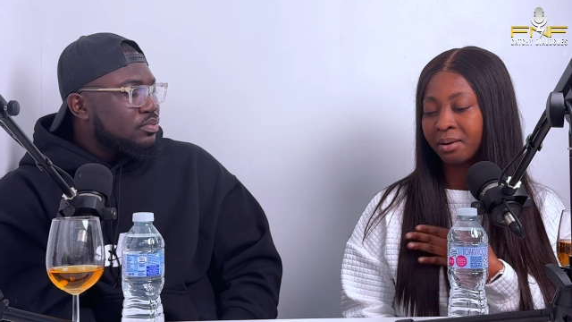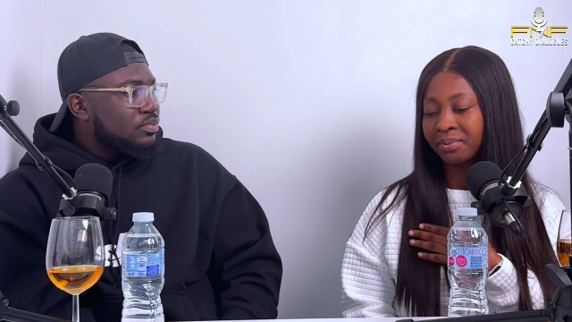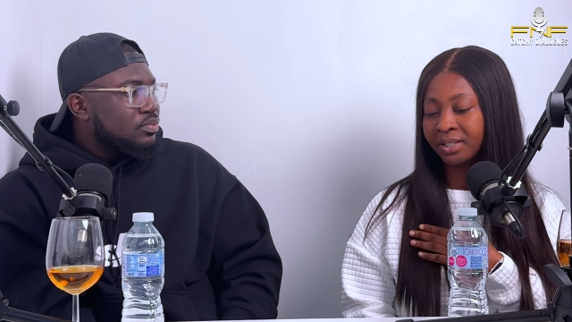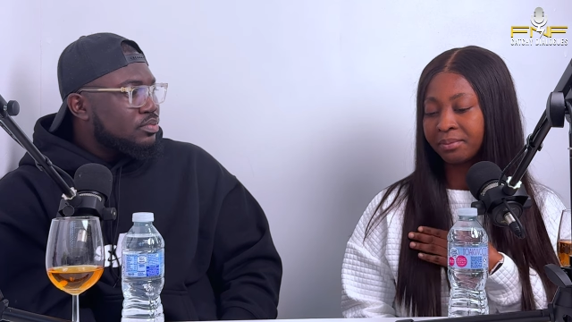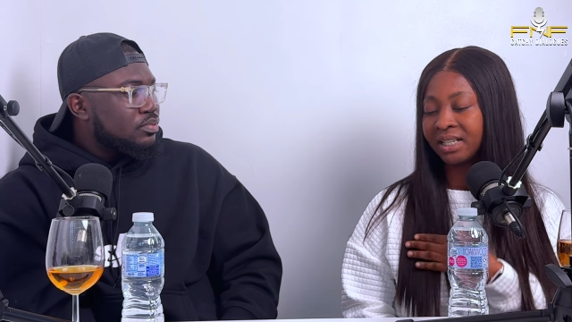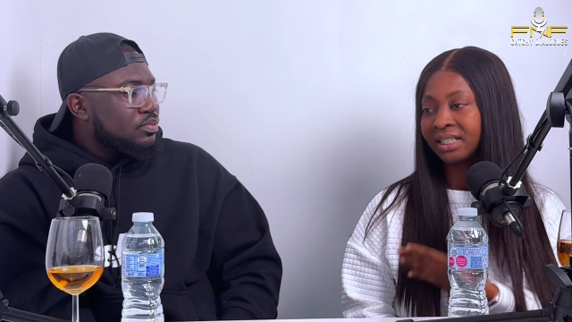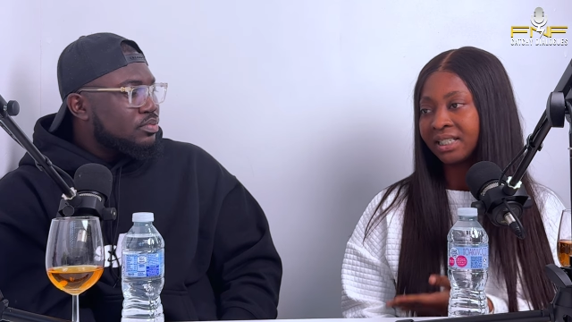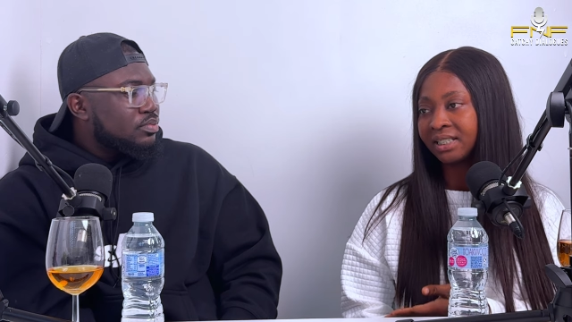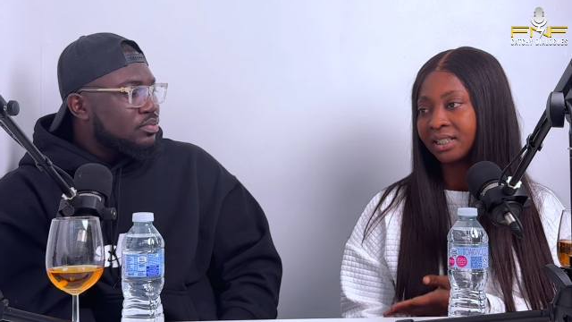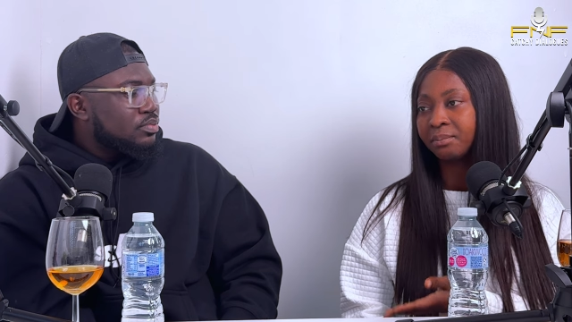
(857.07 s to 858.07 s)
Speaker 1: preceptor
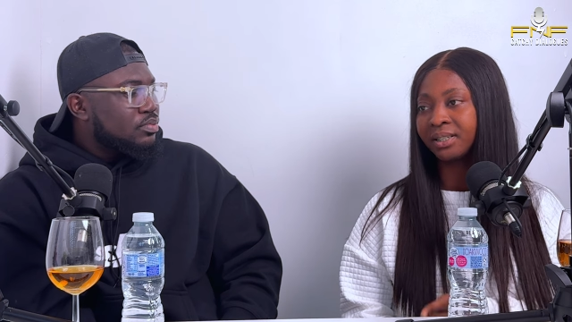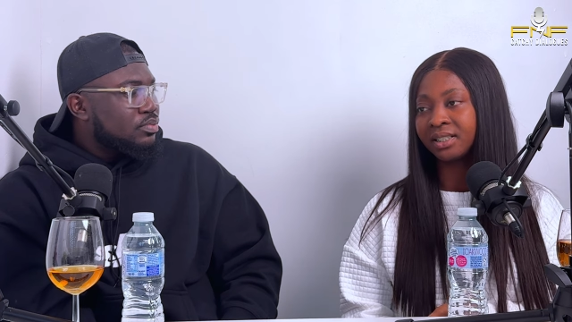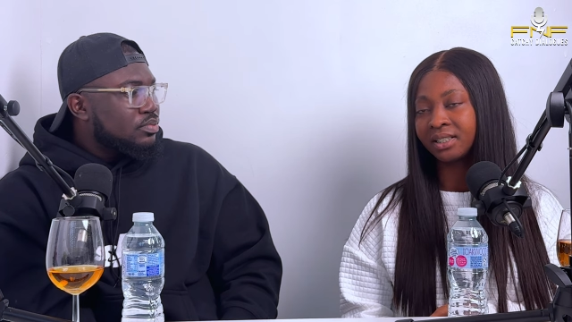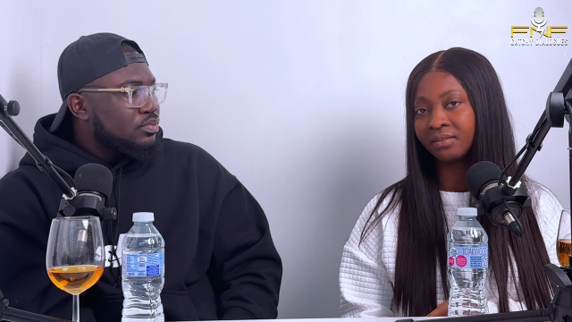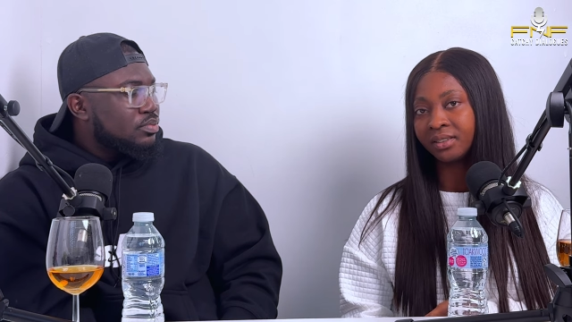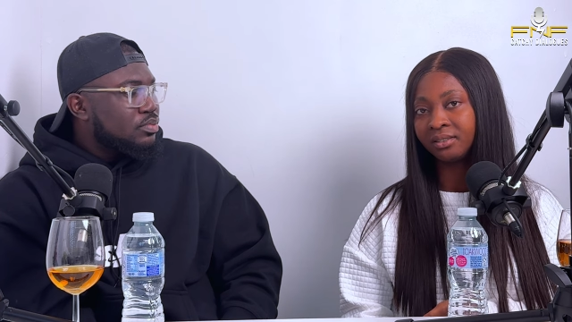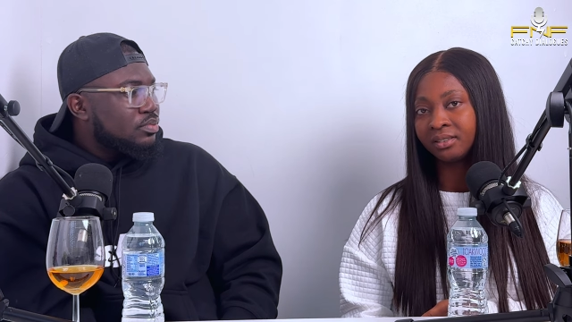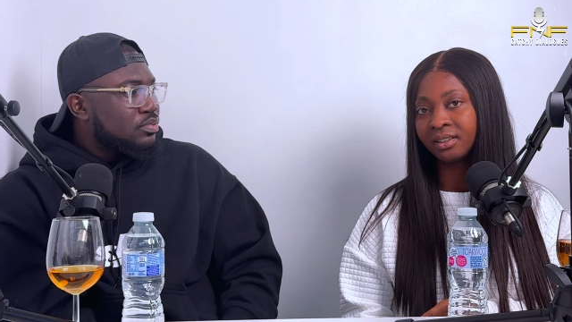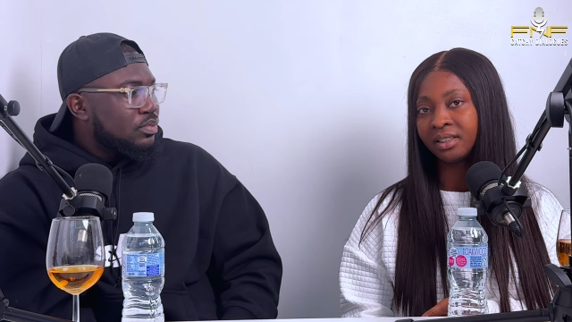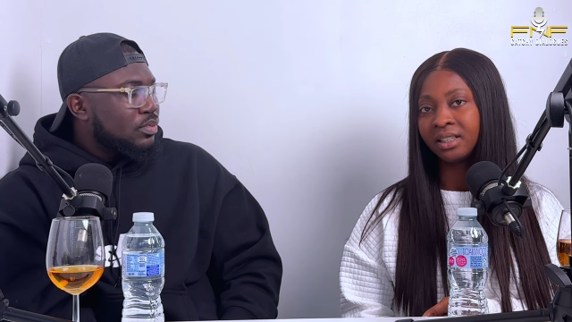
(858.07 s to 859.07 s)
lead is a band 7.
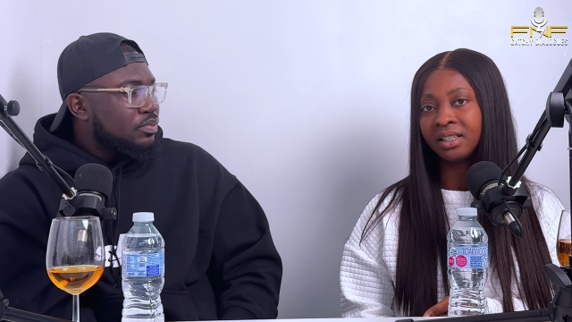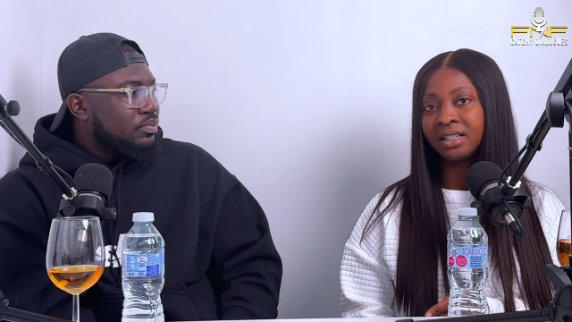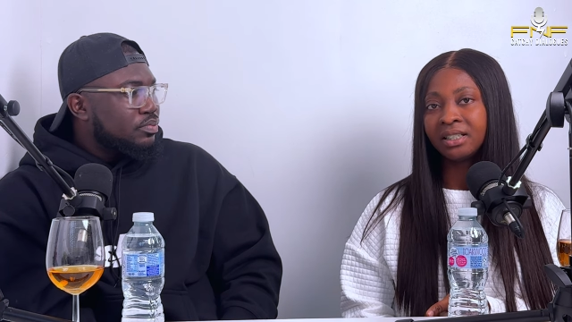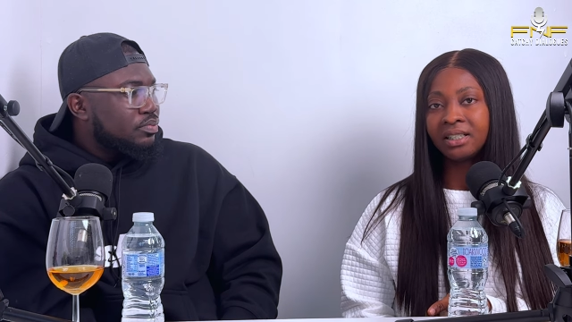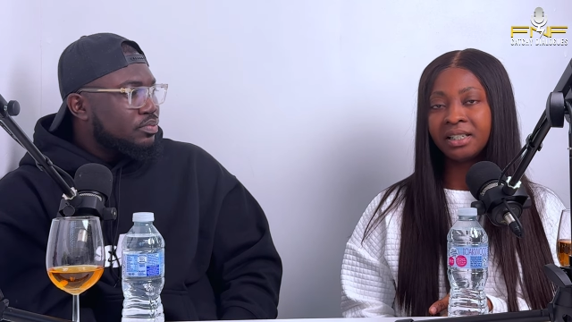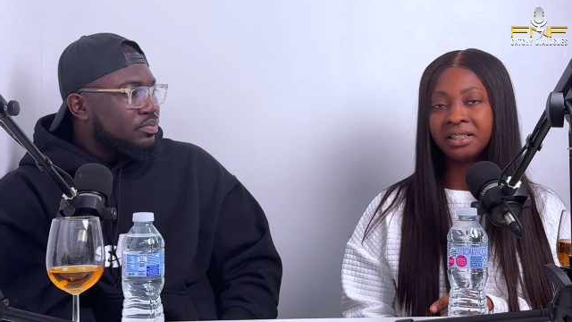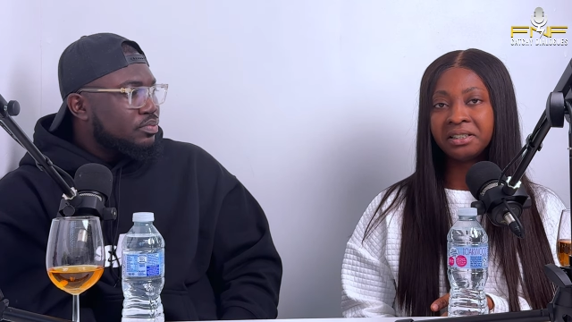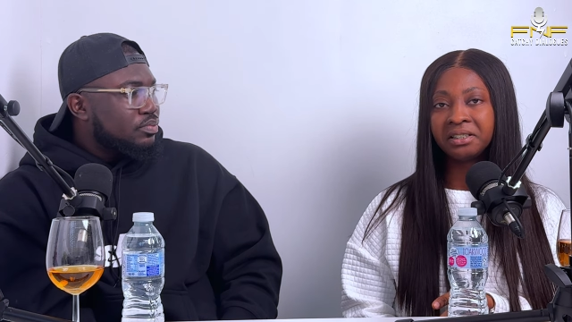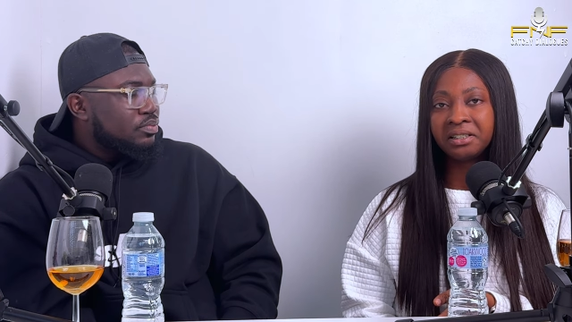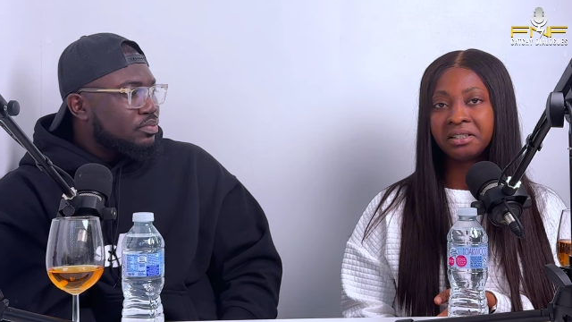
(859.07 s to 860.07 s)

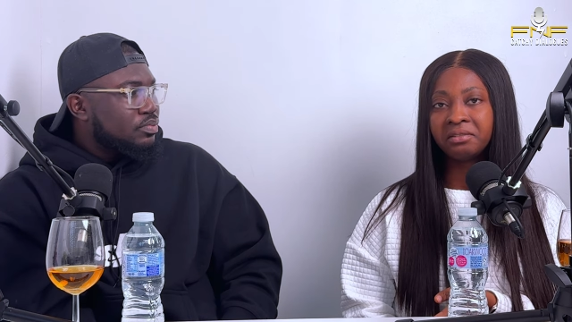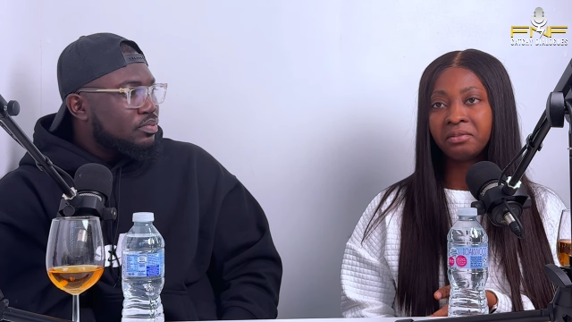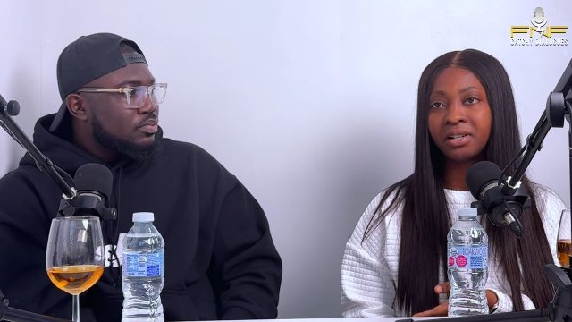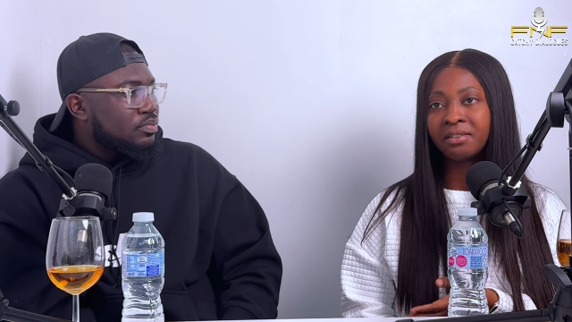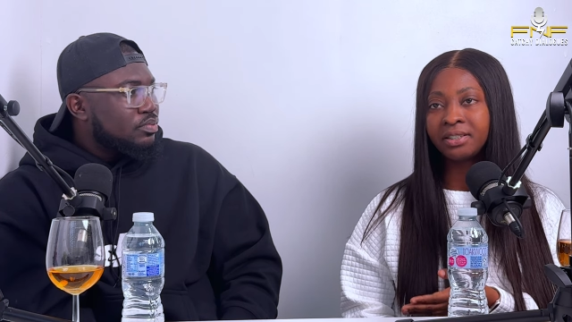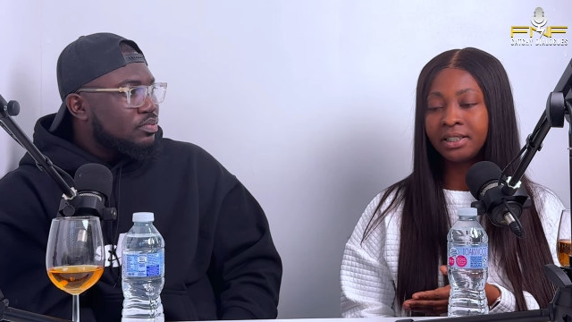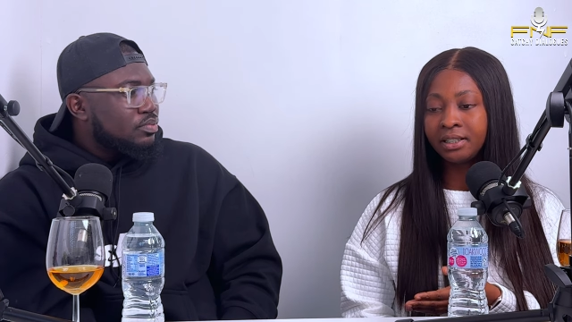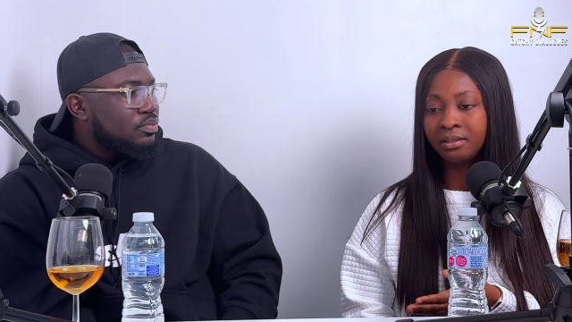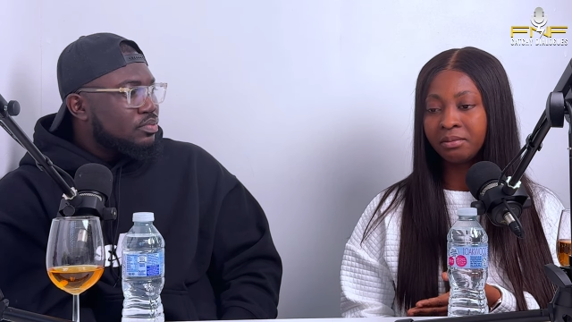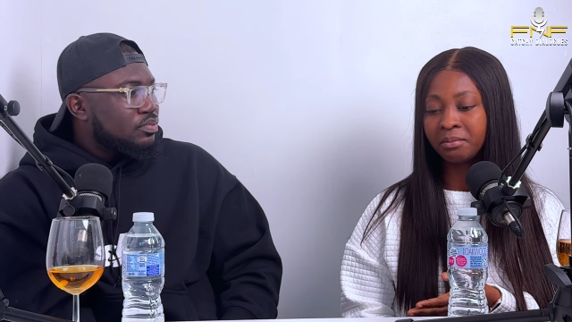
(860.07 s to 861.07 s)
Then I've
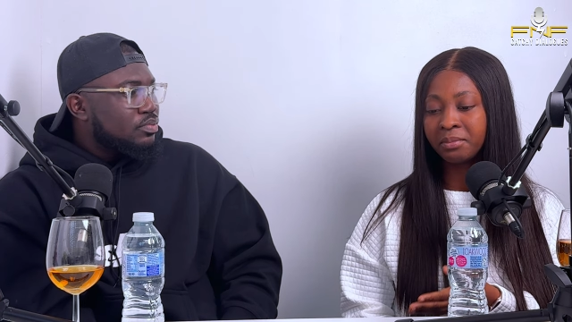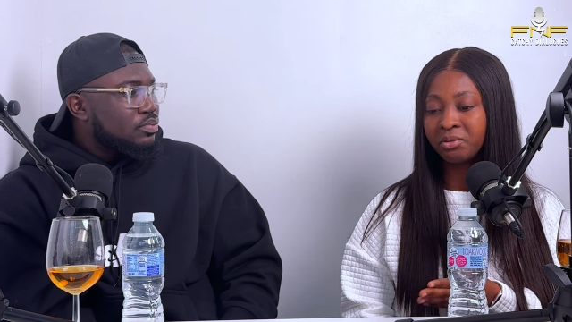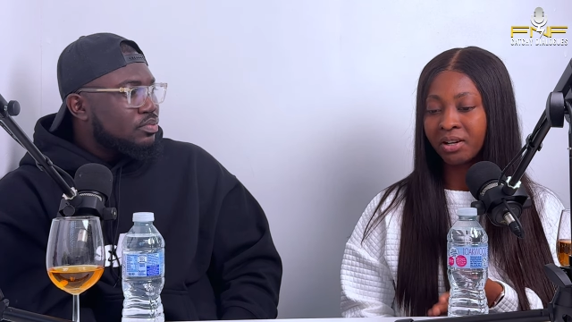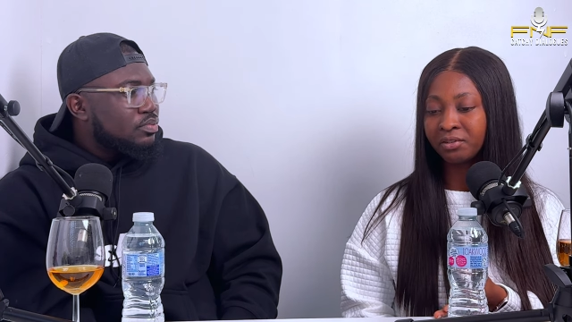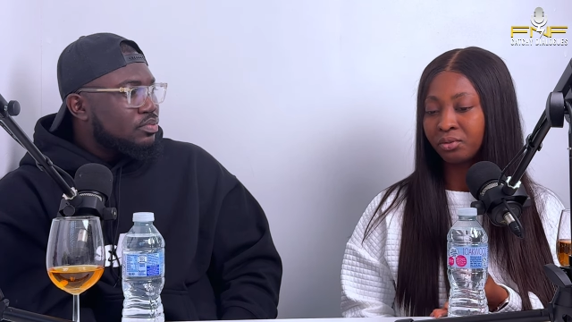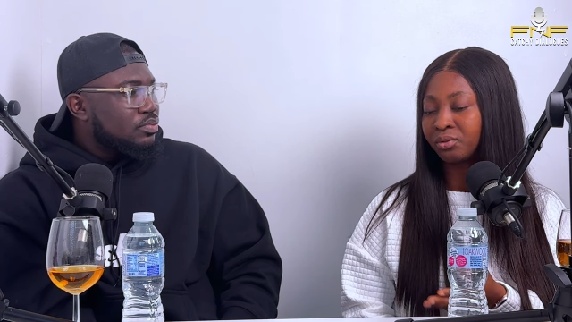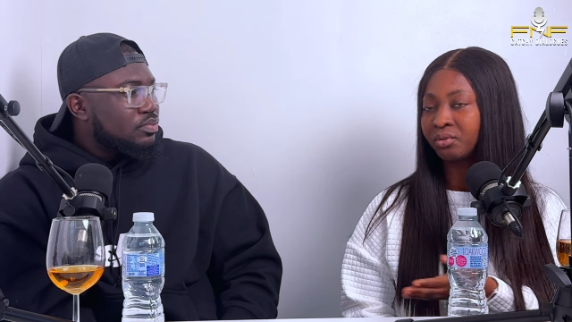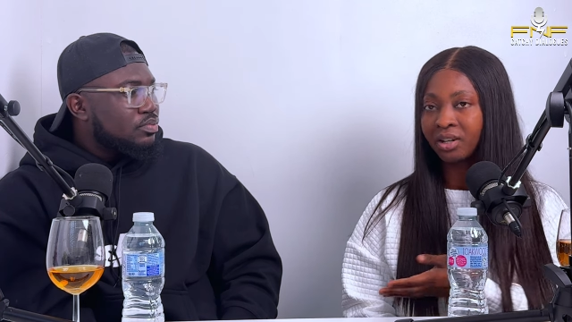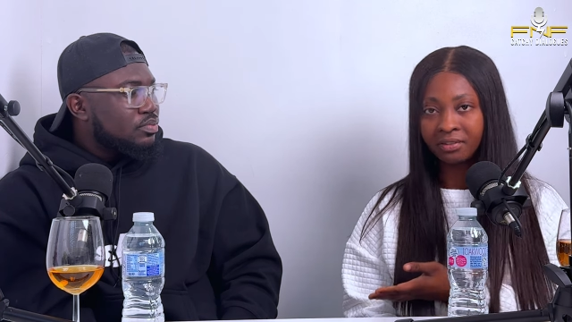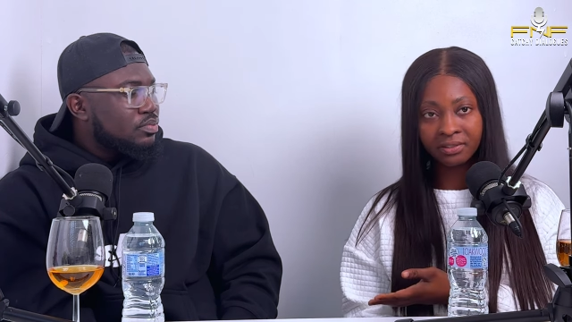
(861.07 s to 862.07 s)
seen midwives
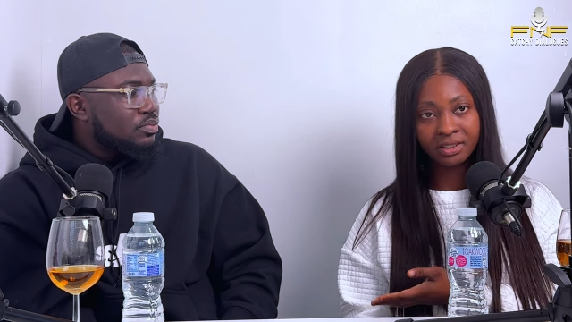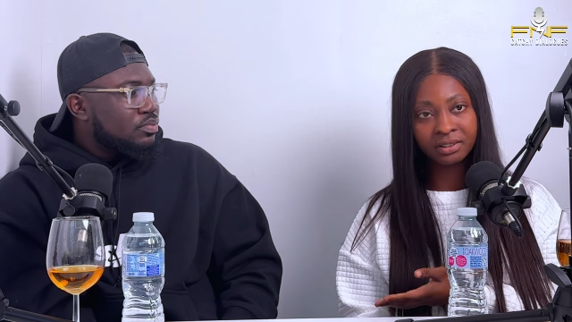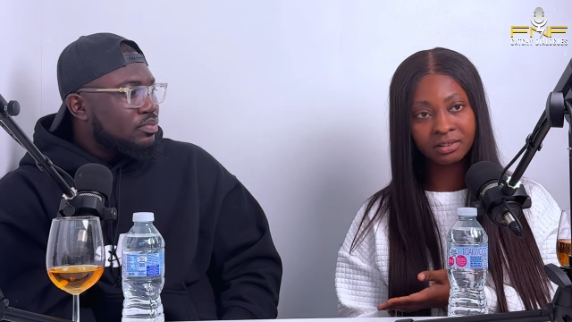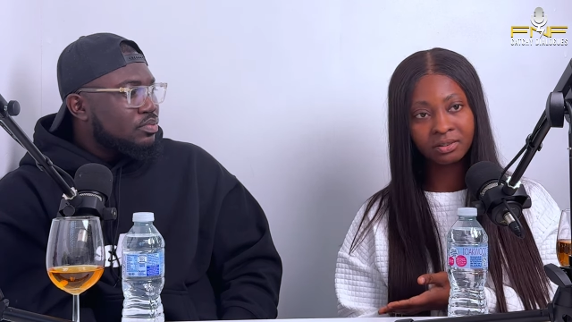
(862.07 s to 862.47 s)
sonographers.